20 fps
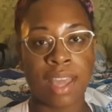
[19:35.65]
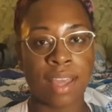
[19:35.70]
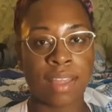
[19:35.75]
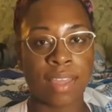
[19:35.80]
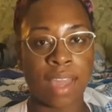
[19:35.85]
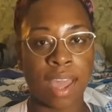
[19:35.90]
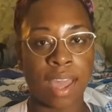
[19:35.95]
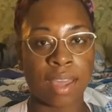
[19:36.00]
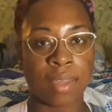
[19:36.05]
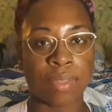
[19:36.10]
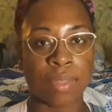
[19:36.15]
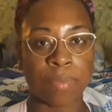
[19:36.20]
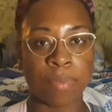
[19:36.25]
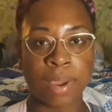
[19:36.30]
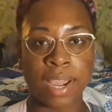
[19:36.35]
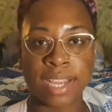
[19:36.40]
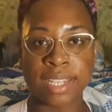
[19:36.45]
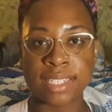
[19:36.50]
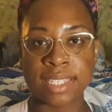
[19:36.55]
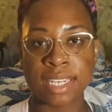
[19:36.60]
that the
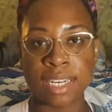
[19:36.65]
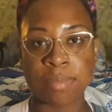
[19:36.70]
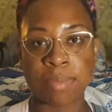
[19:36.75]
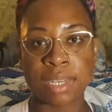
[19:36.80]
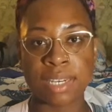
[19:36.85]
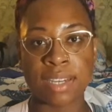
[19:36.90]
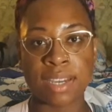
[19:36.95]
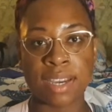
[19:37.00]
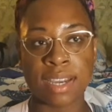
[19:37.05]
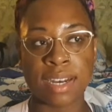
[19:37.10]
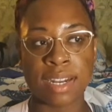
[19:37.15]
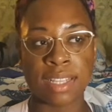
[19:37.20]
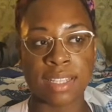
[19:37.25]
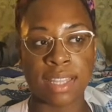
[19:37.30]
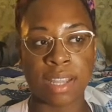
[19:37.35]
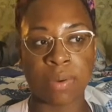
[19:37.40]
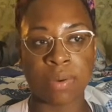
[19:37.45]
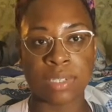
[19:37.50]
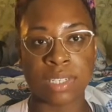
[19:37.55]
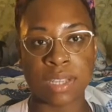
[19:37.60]
brakes needed to be done and
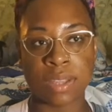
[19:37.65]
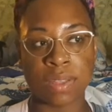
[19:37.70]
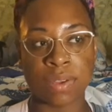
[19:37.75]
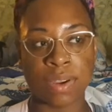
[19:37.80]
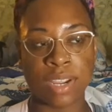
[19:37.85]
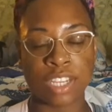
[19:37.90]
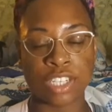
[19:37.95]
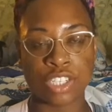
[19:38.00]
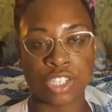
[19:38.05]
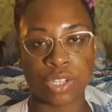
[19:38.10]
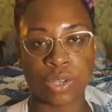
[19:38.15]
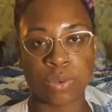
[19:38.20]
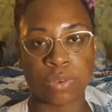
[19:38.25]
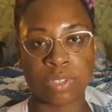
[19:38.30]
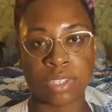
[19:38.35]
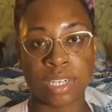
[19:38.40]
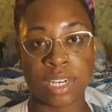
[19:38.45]
there was other issues,